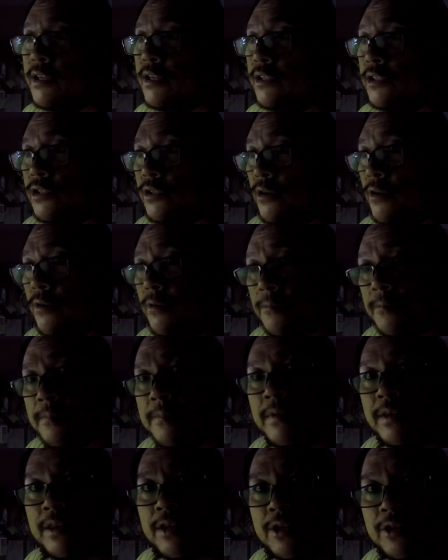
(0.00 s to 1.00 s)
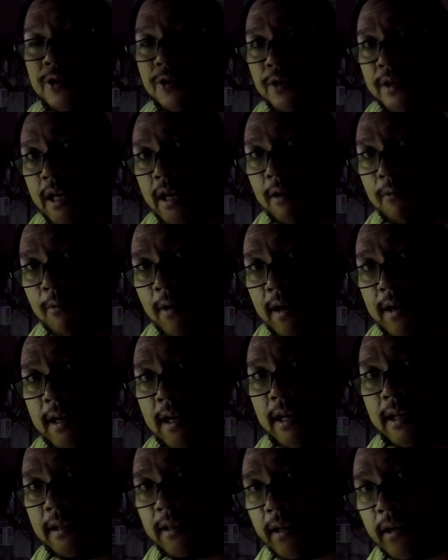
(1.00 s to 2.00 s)
So you take 1
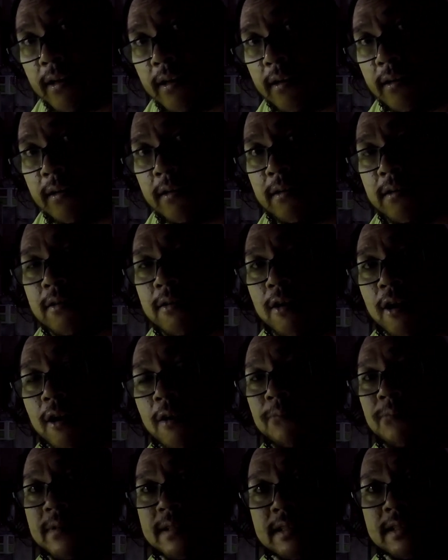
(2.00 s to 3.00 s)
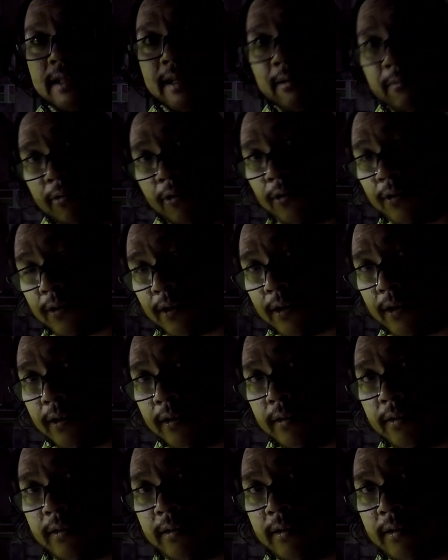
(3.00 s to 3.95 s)
liter of distilled water